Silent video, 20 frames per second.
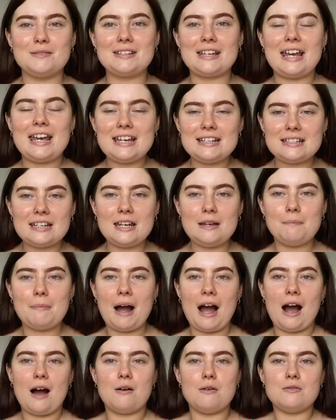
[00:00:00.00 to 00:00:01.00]
It was
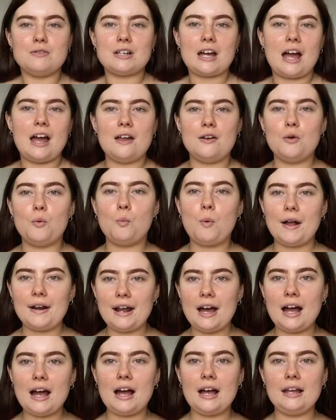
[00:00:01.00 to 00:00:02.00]
£18 and when
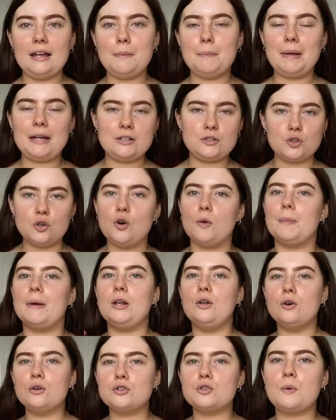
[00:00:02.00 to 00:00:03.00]
I picked it up,
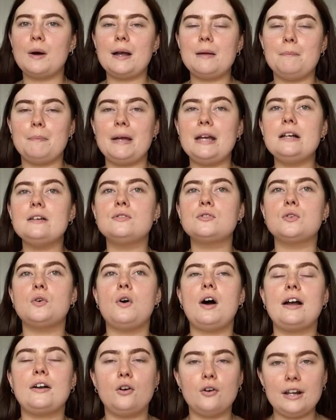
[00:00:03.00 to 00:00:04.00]
it looked quite big.
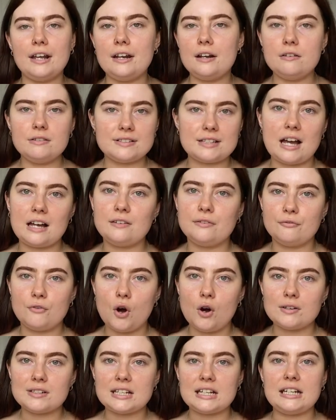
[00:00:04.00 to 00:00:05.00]
So I got it in a size
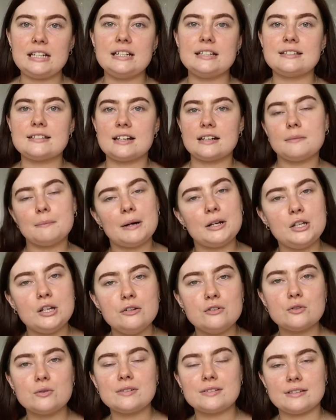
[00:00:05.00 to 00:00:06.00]
14 instead of my
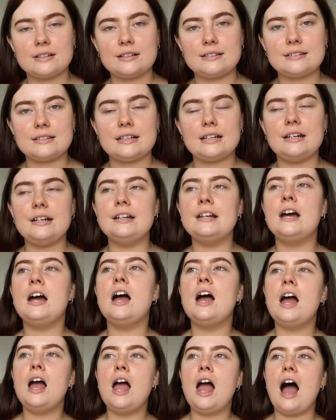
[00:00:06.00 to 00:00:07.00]
usual 16.
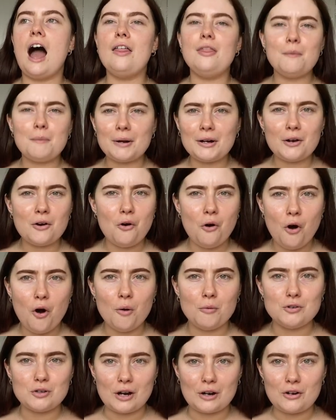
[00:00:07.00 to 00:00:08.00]
And then when I got
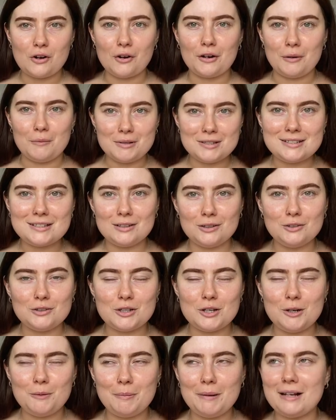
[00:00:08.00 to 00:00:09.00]
home tried it on, it was still
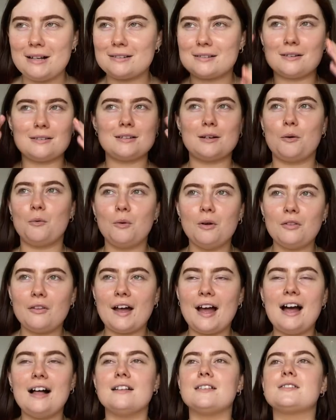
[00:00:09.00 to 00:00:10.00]
too big. So I was like, what the
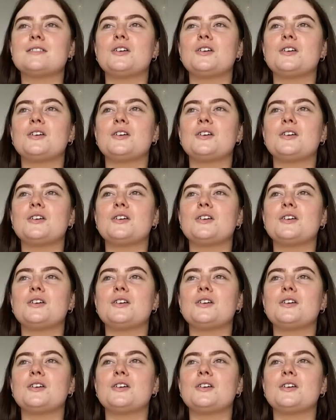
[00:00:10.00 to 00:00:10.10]
hell?